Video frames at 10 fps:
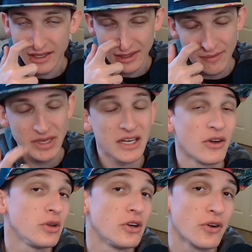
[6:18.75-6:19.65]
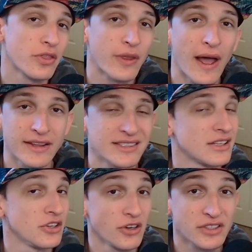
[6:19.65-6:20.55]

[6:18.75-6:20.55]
Let me know your thoughts and your